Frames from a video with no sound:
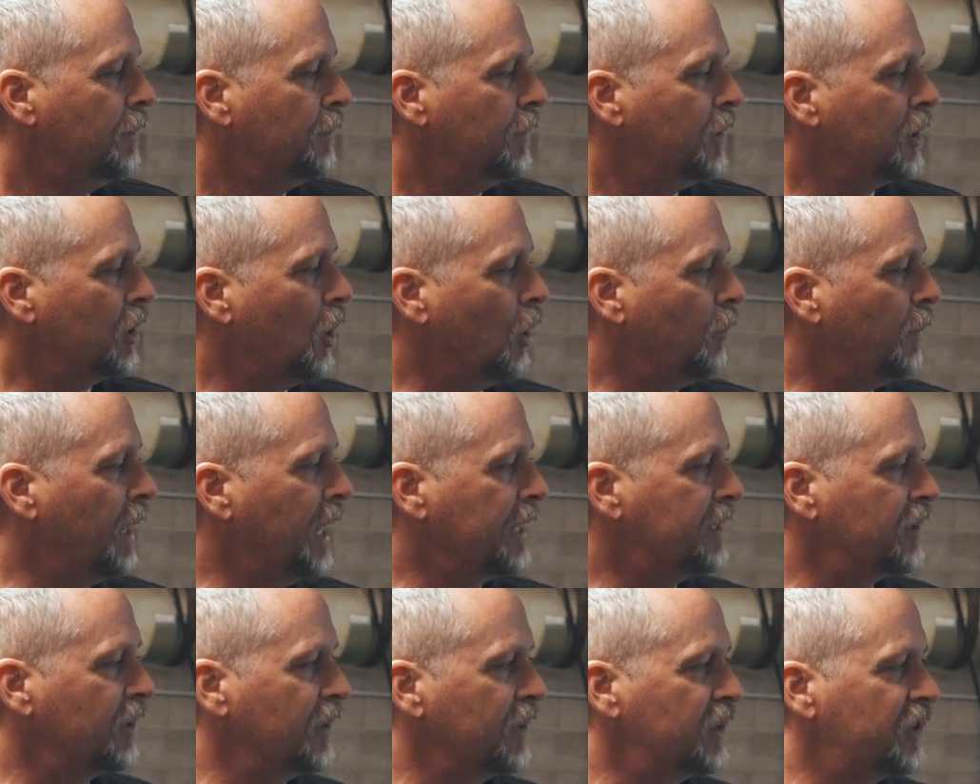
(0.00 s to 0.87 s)
I'll go
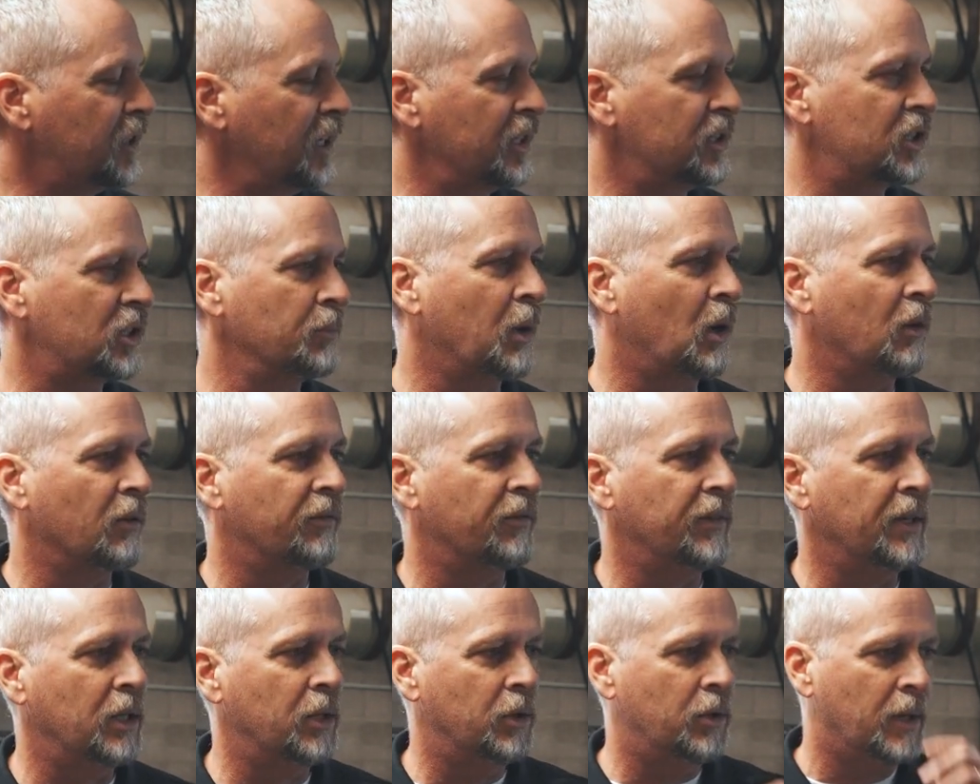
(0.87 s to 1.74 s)
back to the system
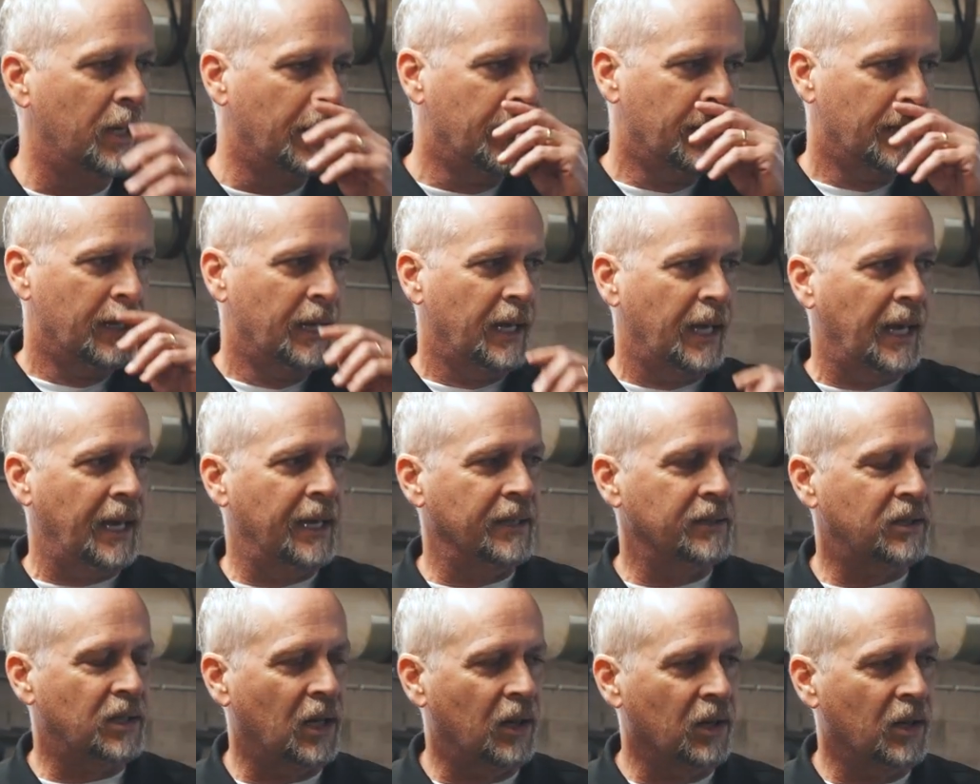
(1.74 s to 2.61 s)
overview
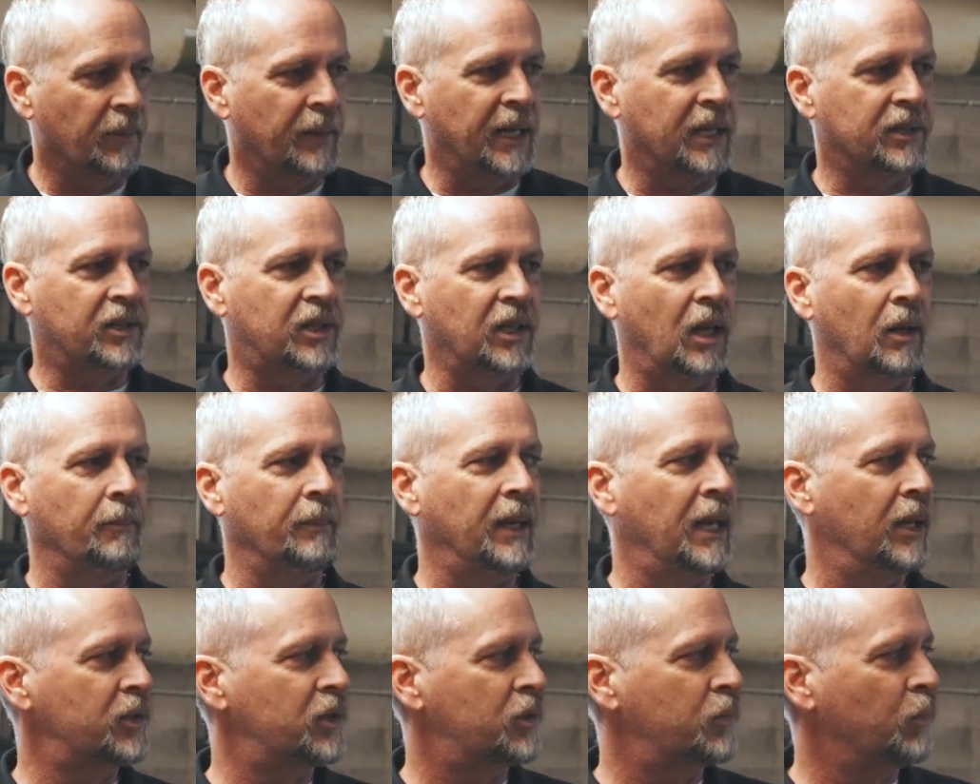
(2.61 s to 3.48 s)
and talk about something
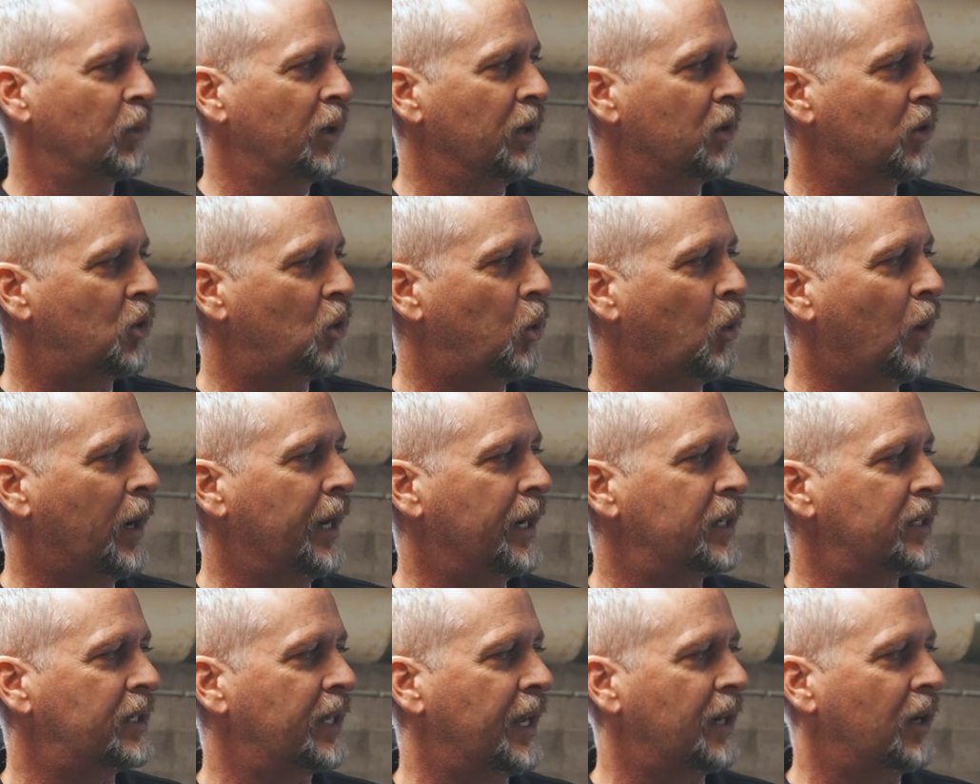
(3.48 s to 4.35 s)
else real
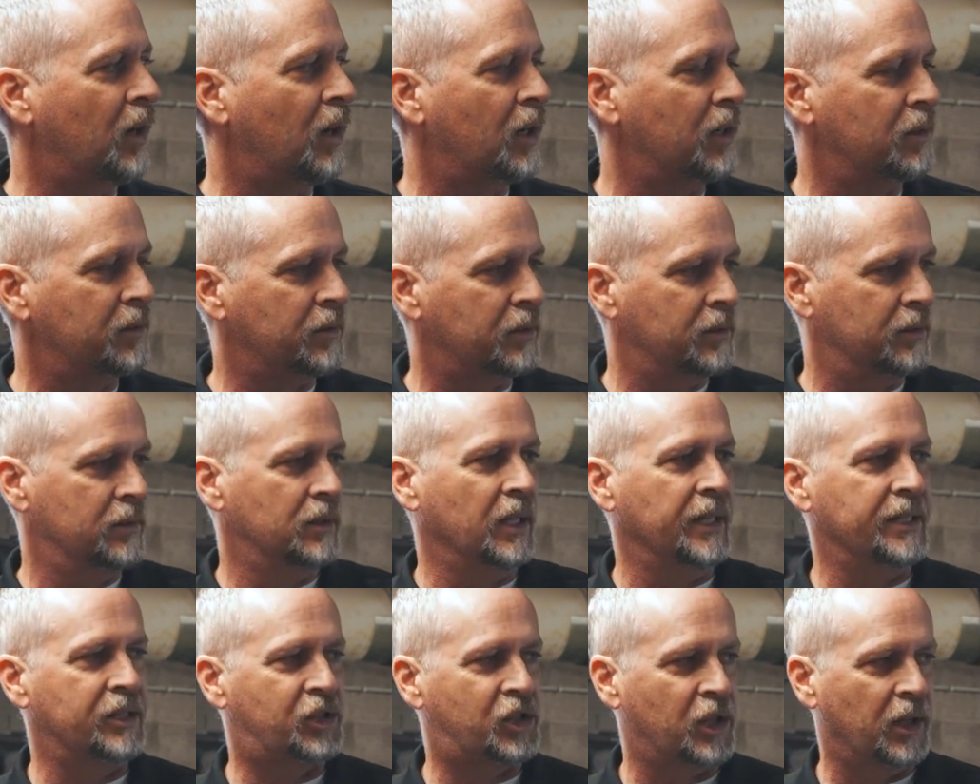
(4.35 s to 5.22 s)
quick that our
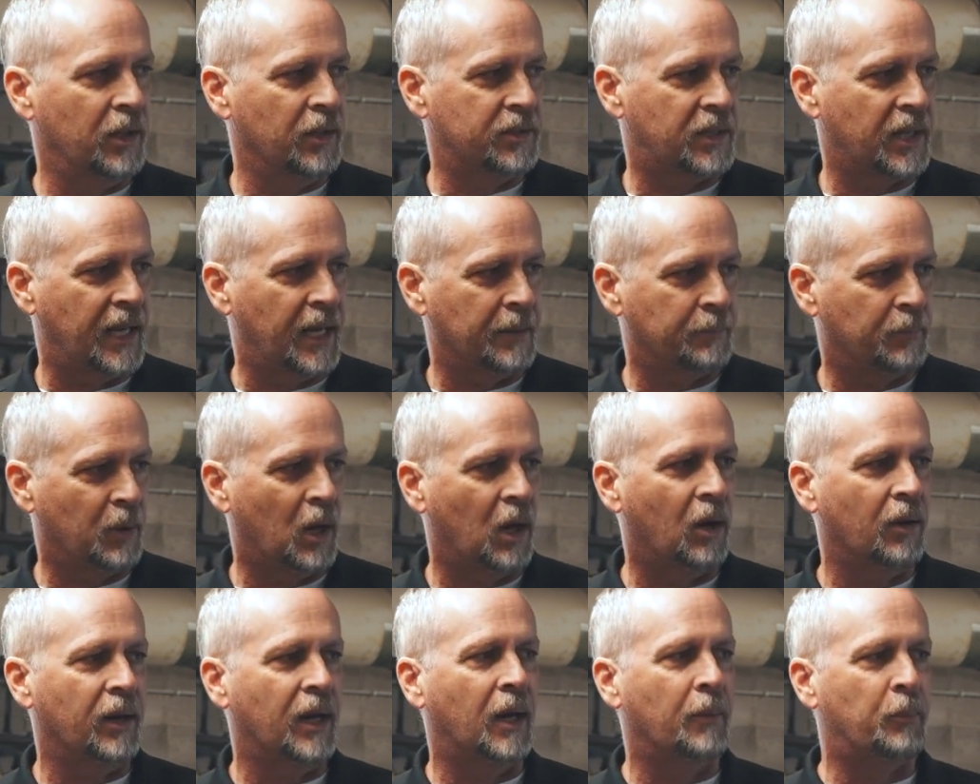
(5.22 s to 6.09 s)
Lee Chiller Tech
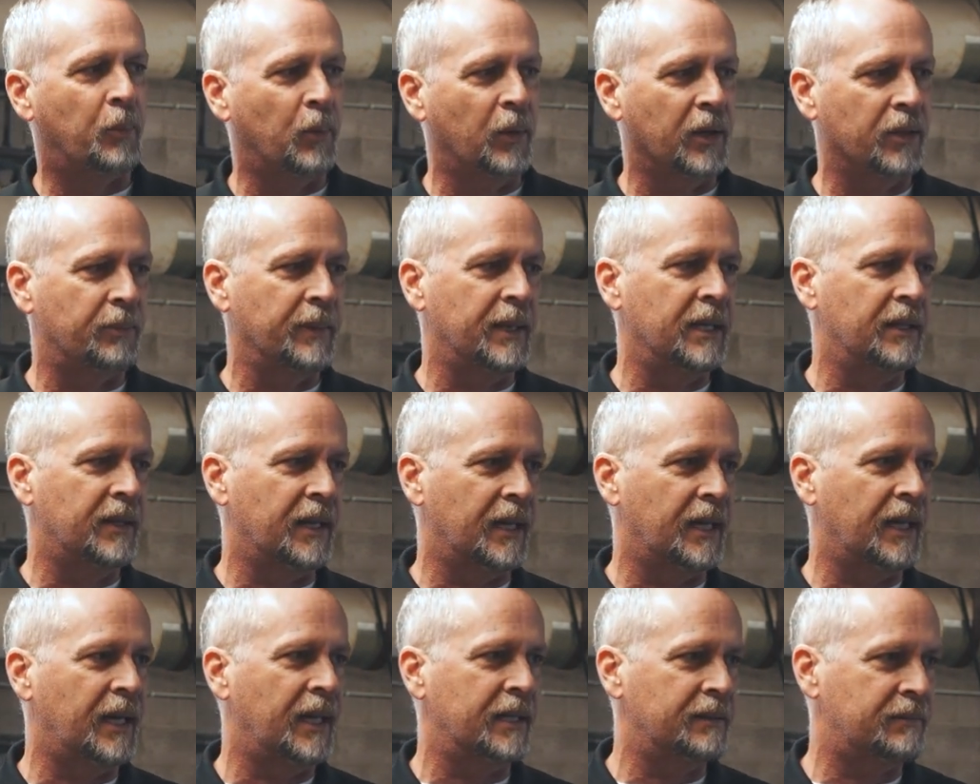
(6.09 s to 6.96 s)
brought up with me
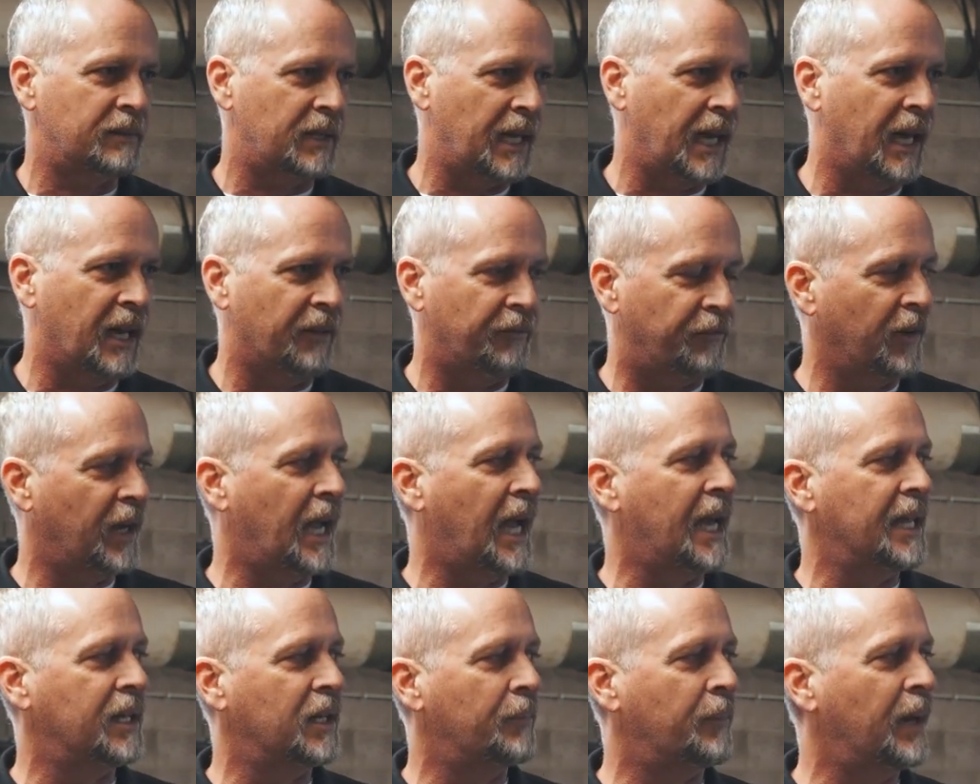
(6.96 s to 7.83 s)
that I'd kind of
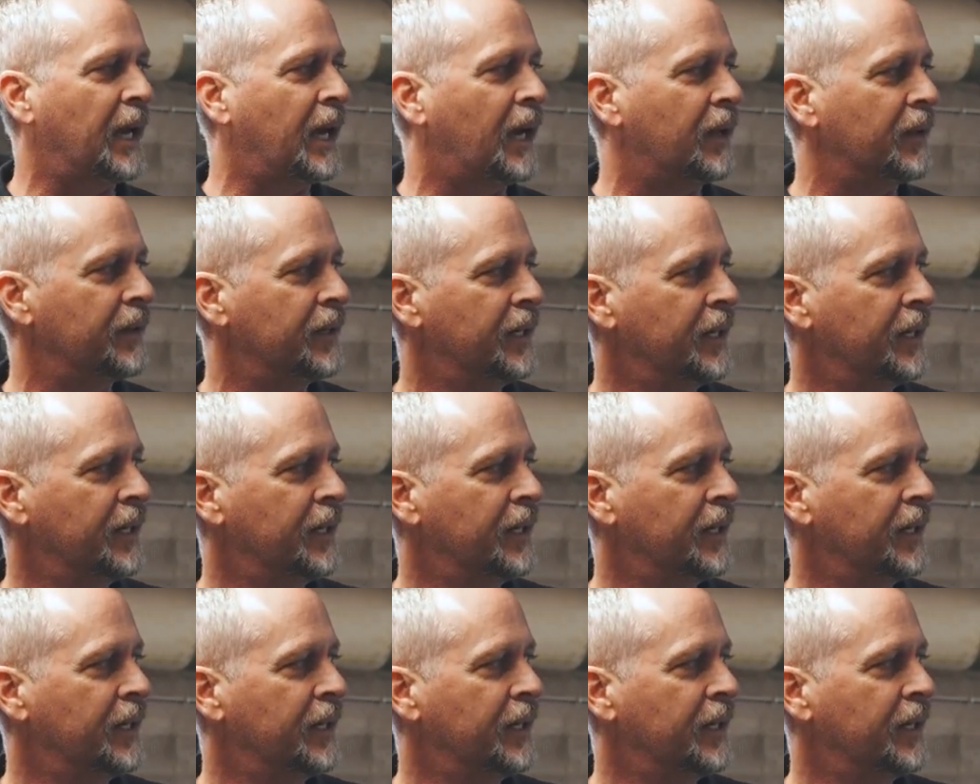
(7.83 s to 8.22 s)
forgotten about.